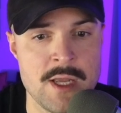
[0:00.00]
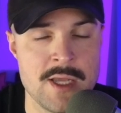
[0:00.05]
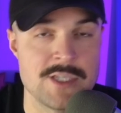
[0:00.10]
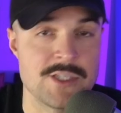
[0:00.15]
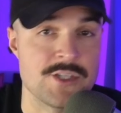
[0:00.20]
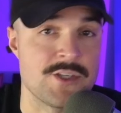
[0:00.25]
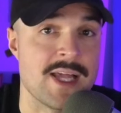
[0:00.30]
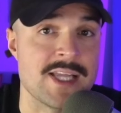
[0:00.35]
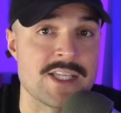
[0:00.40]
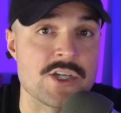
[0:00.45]

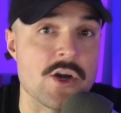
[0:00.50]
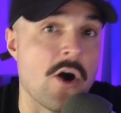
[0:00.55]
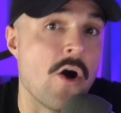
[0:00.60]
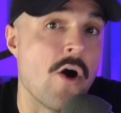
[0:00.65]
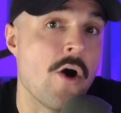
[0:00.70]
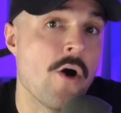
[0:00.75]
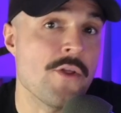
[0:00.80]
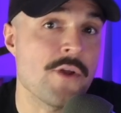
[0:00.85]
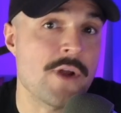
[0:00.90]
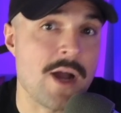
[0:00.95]
So that's
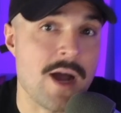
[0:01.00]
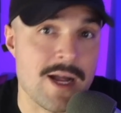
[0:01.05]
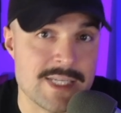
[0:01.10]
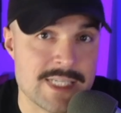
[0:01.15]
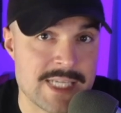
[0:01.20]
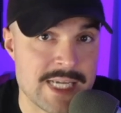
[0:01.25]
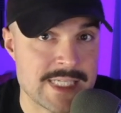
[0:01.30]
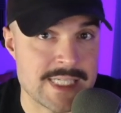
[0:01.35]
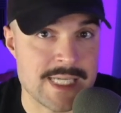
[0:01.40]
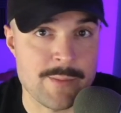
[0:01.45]
all the
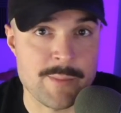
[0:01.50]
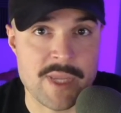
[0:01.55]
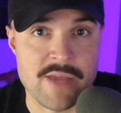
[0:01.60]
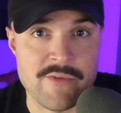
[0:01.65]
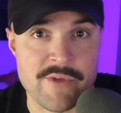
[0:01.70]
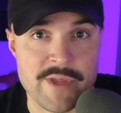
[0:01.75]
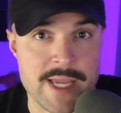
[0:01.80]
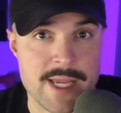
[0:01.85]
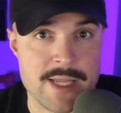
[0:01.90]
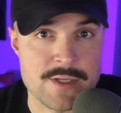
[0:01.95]
context I'm
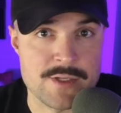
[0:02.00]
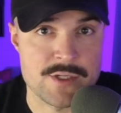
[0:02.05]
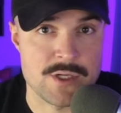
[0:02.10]
giving it.